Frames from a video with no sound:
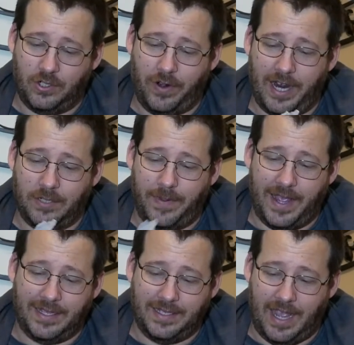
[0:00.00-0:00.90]
trash
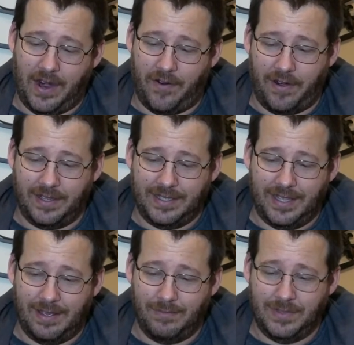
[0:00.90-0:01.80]
bags tied around its
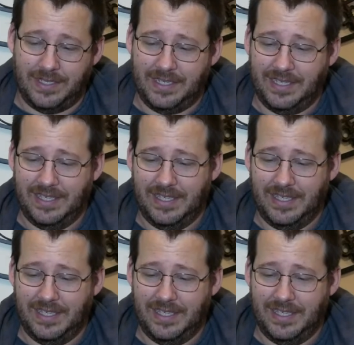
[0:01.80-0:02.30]
limbs,